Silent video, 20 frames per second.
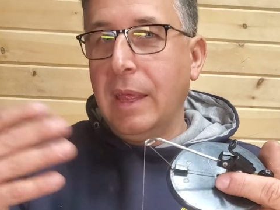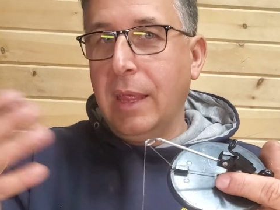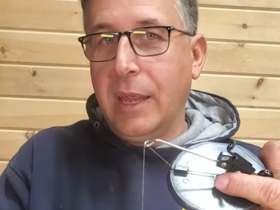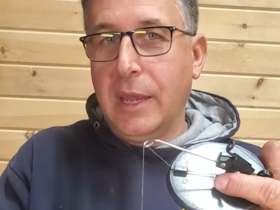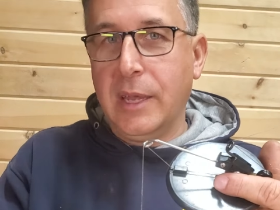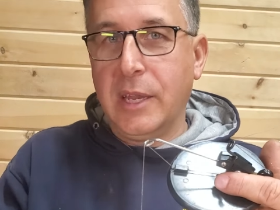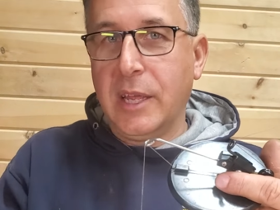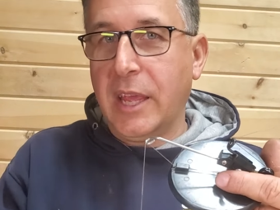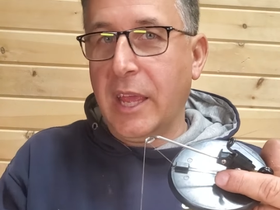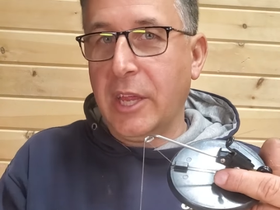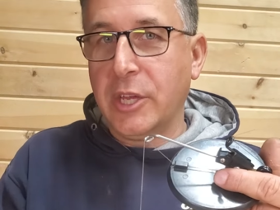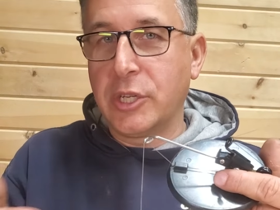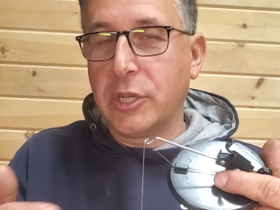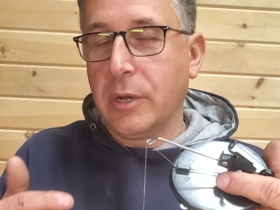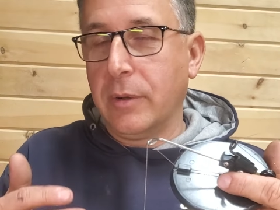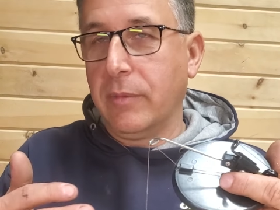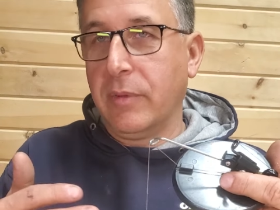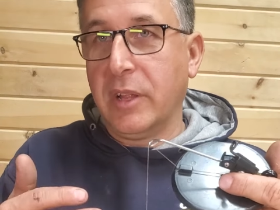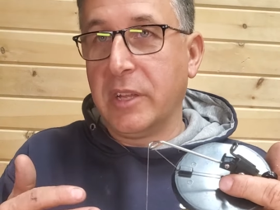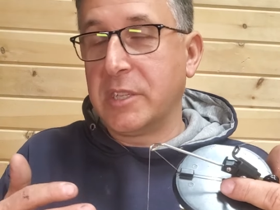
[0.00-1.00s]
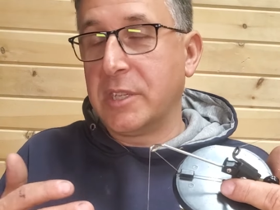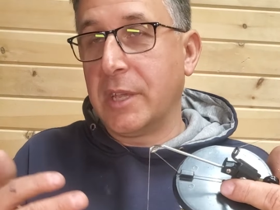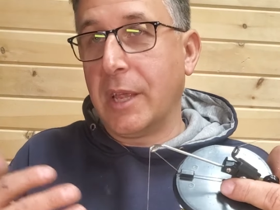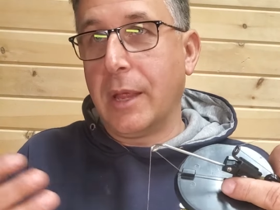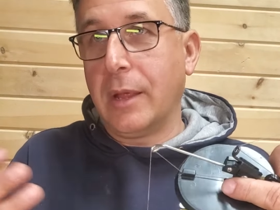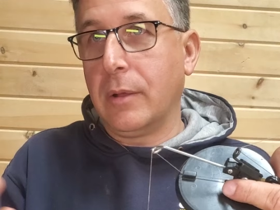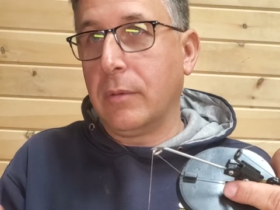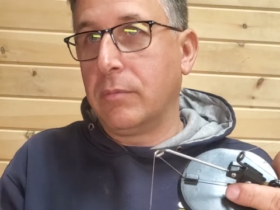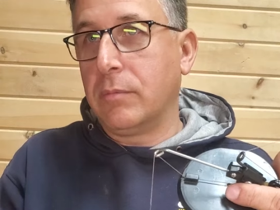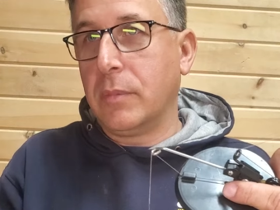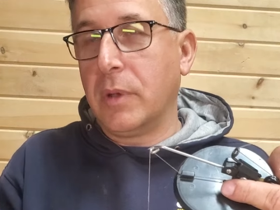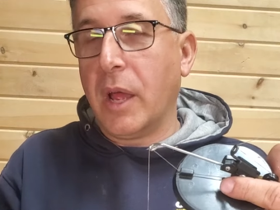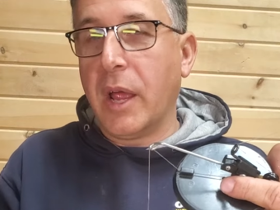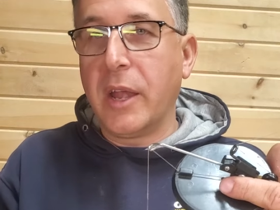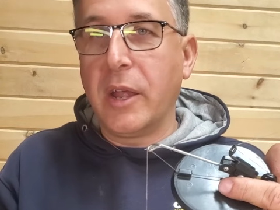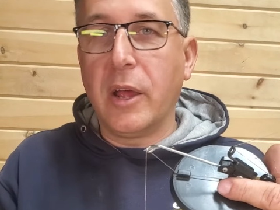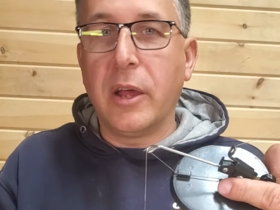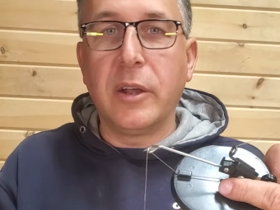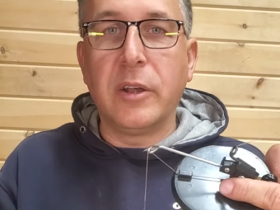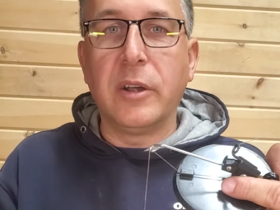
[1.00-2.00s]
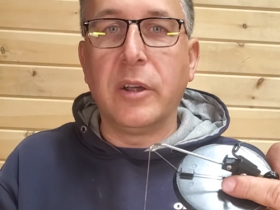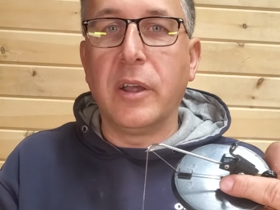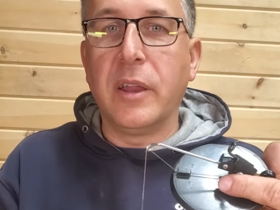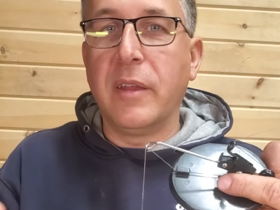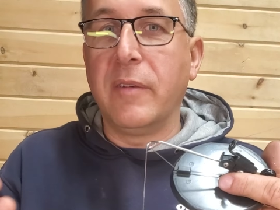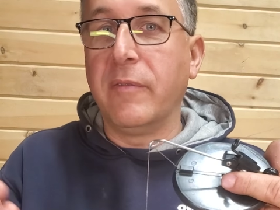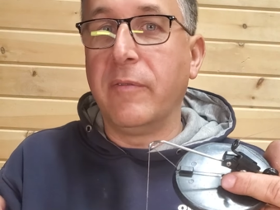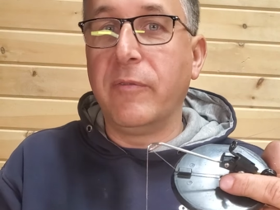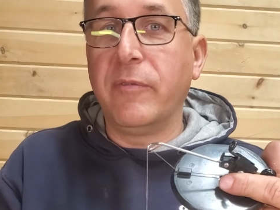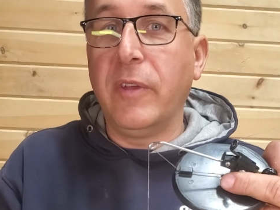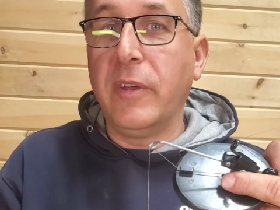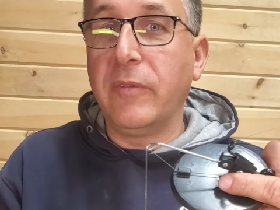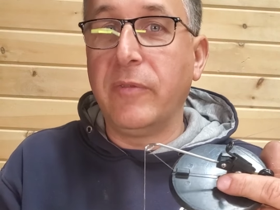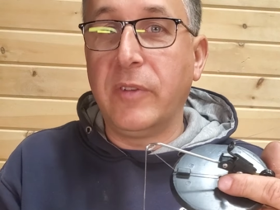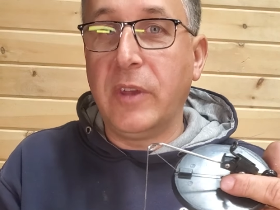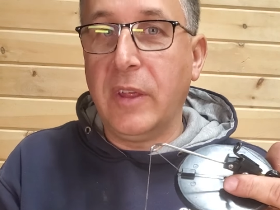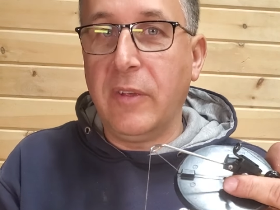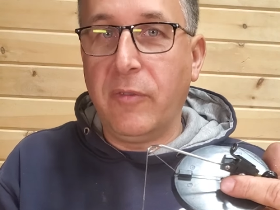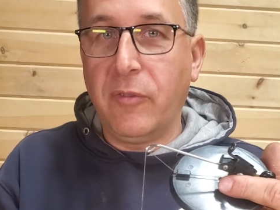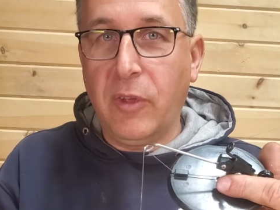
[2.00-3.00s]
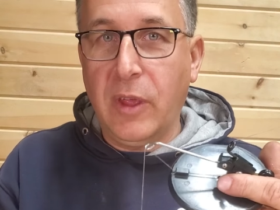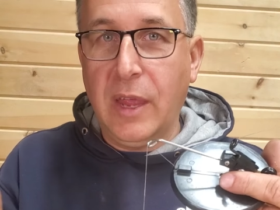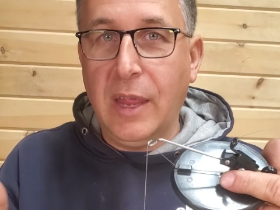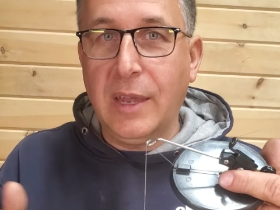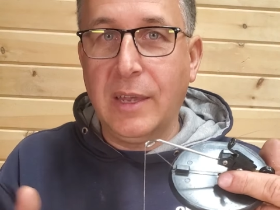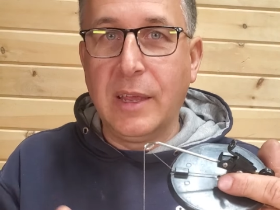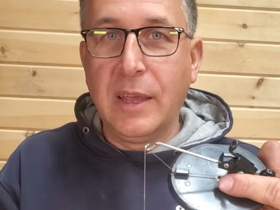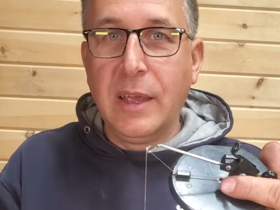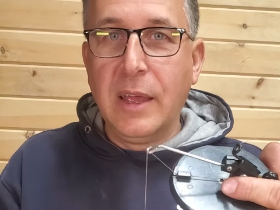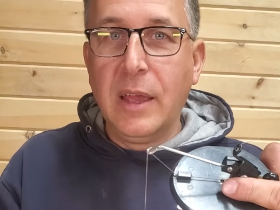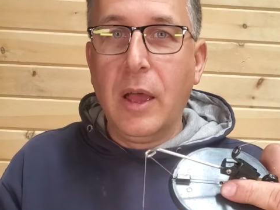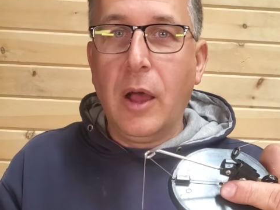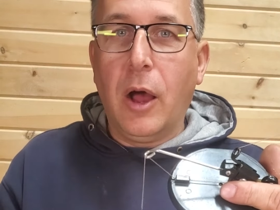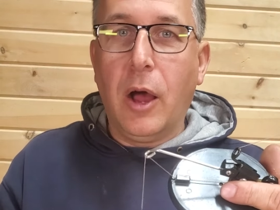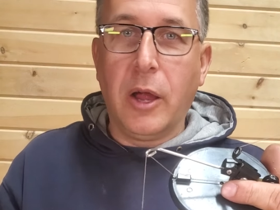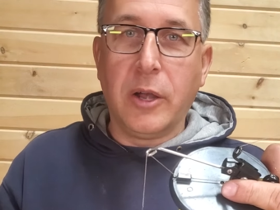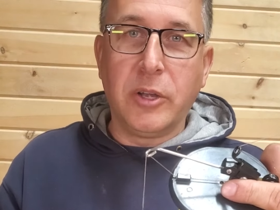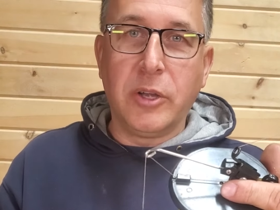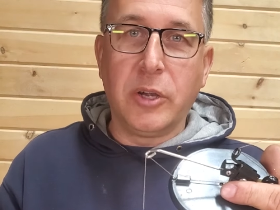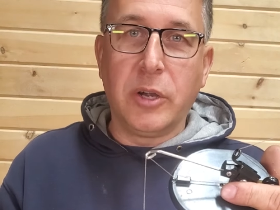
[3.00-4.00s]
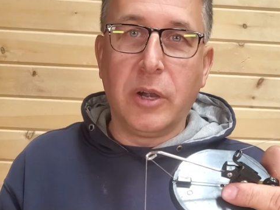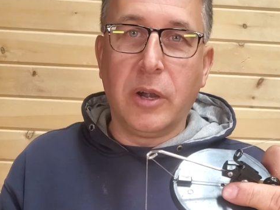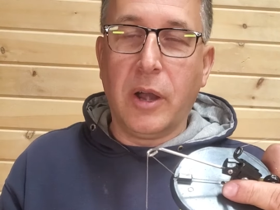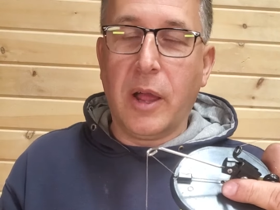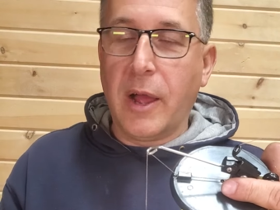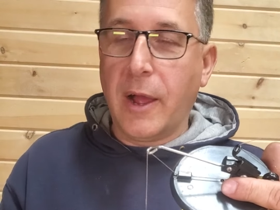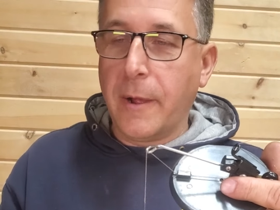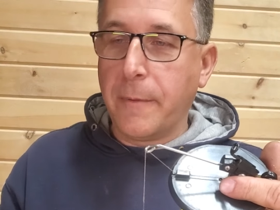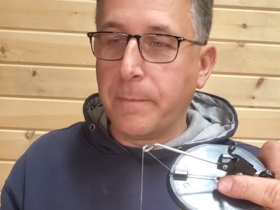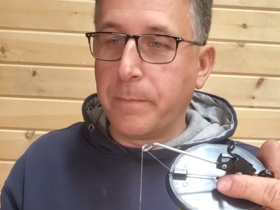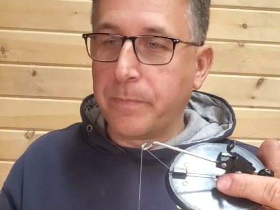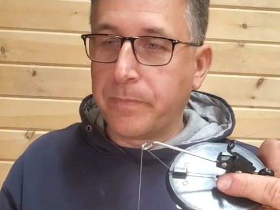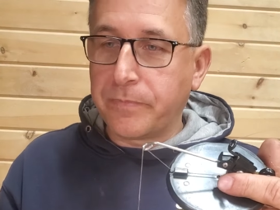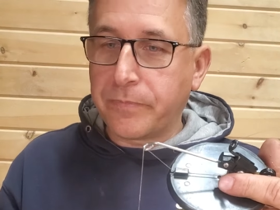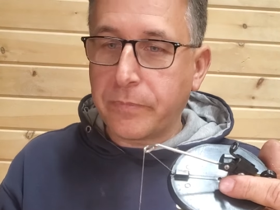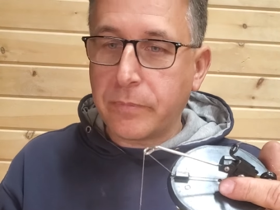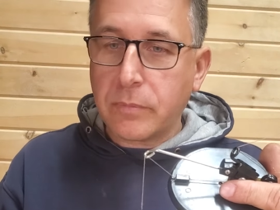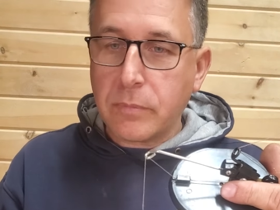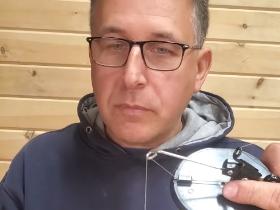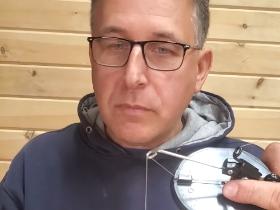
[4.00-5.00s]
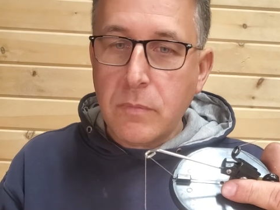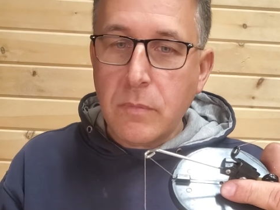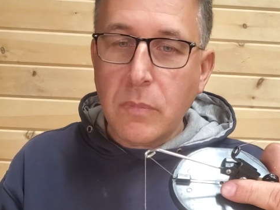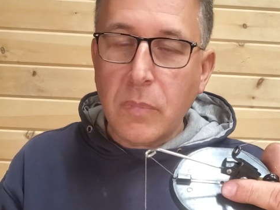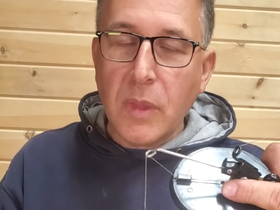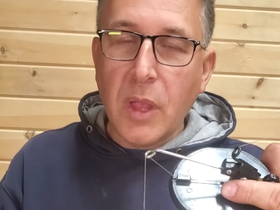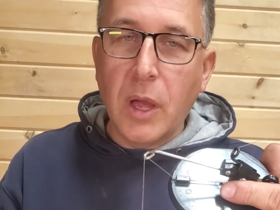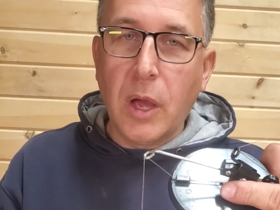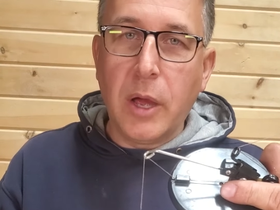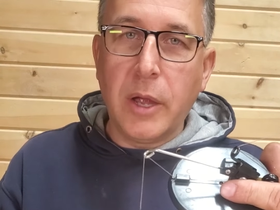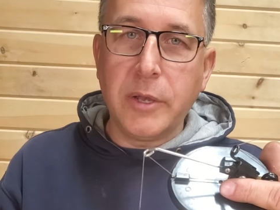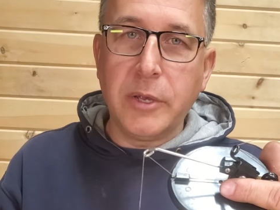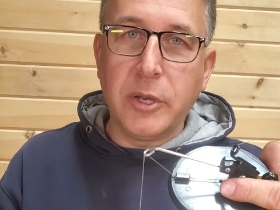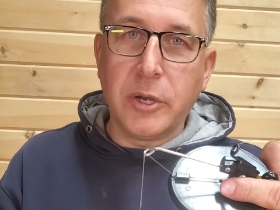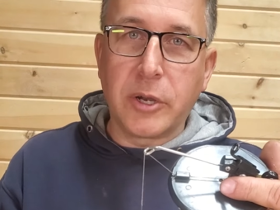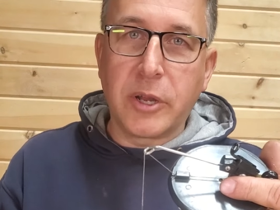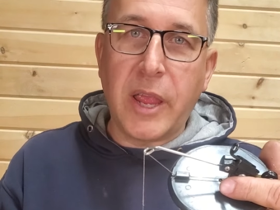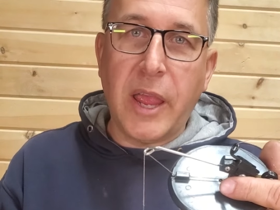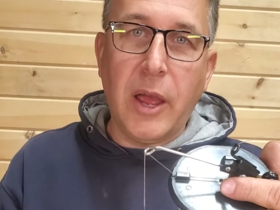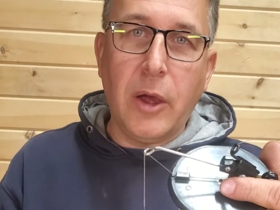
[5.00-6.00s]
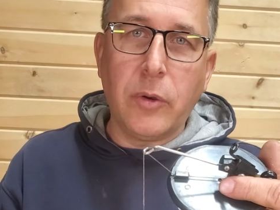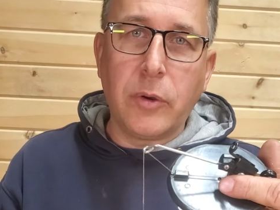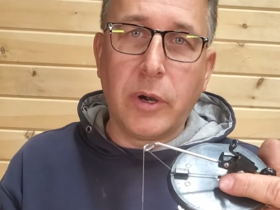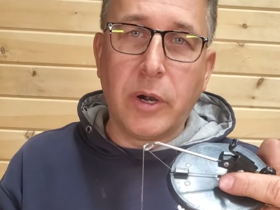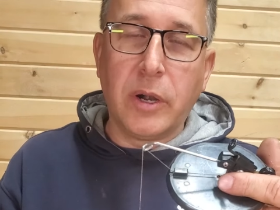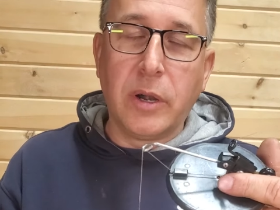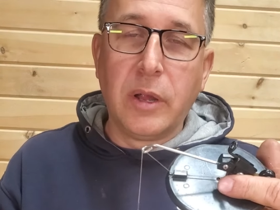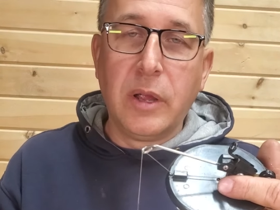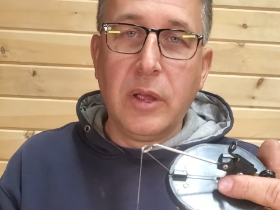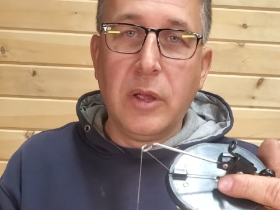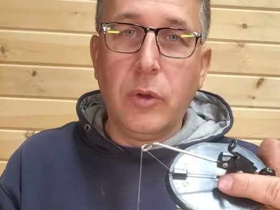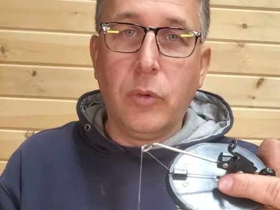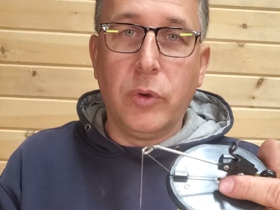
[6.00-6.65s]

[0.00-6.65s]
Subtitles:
indication of, let's say, 950 feet on your counter,